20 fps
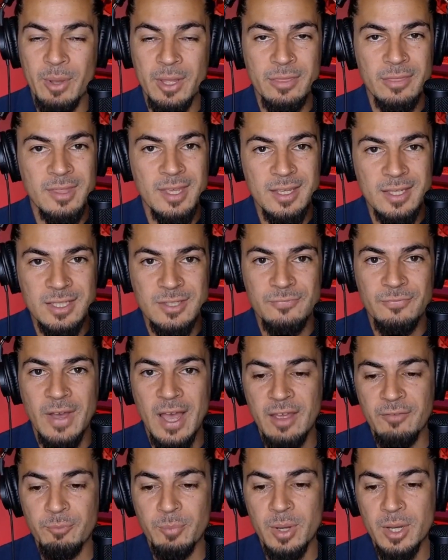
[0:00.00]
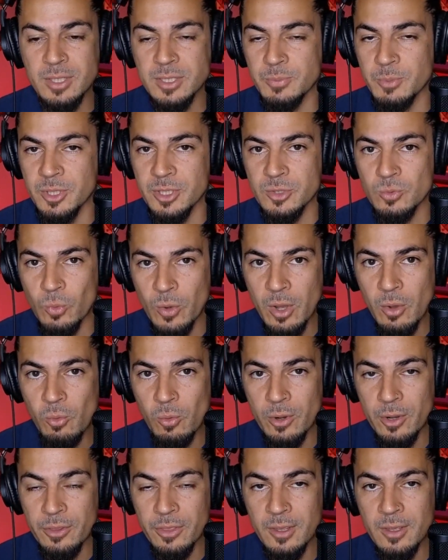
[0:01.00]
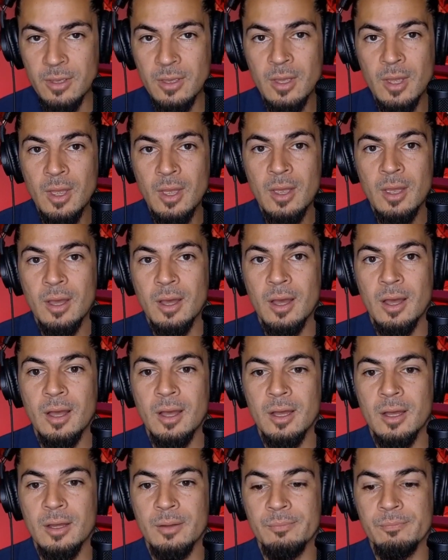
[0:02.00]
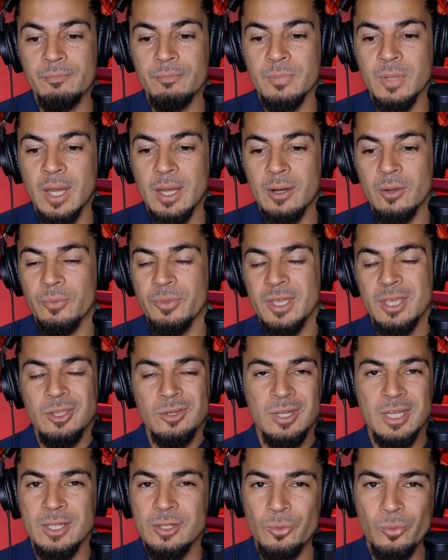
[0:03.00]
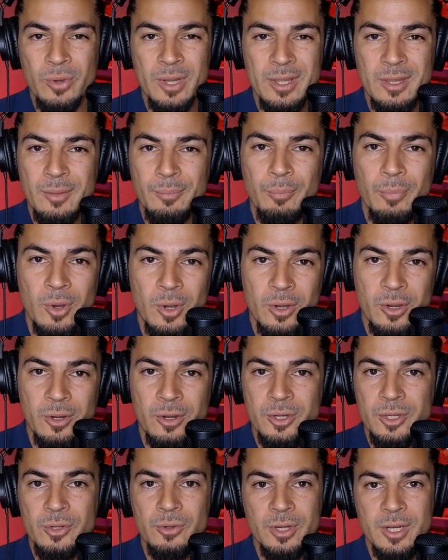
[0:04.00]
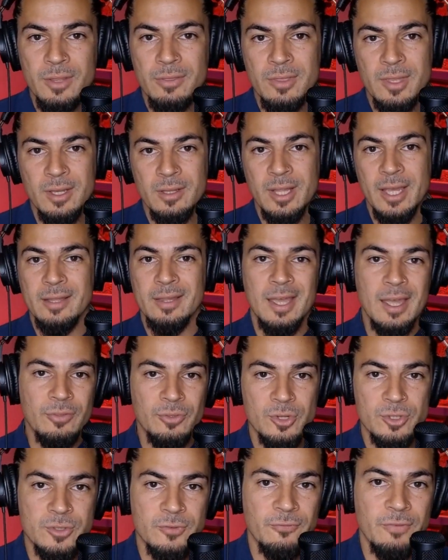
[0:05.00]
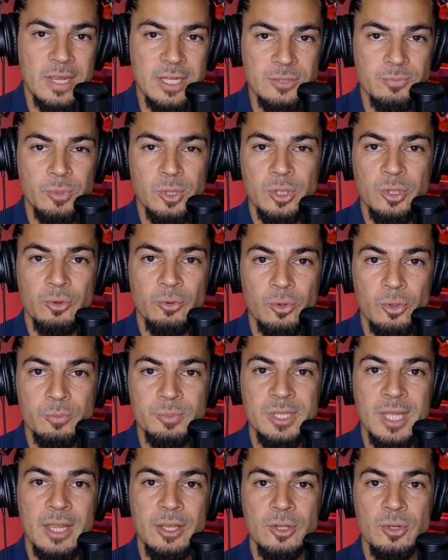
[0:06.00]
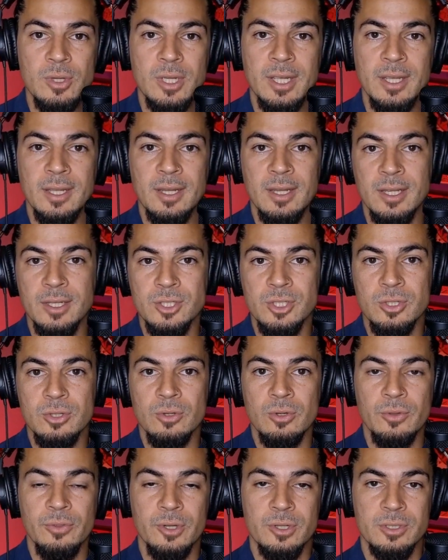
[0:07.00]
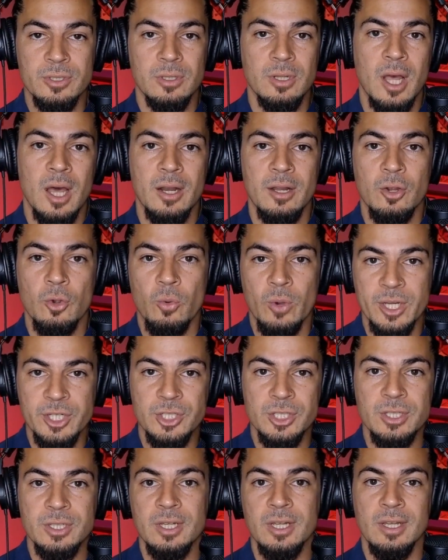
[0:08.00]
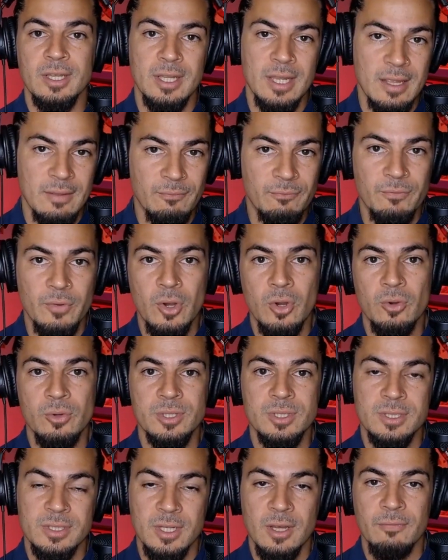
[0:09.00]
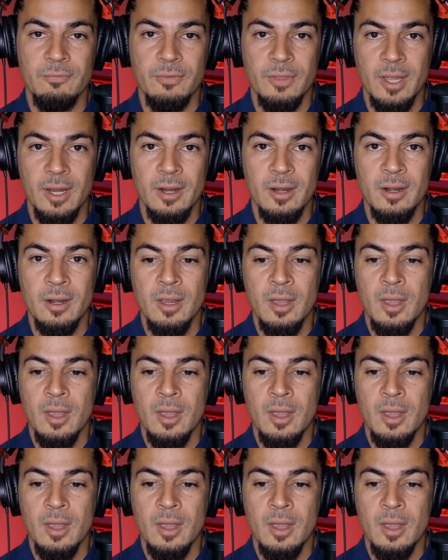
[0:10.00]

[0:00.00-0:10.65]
I think it's $5, but it's well worth it. I don't think you need to read the book or do anything like that. There's Facebook groups that you can get into, and there's a lot of question and info and stuff there.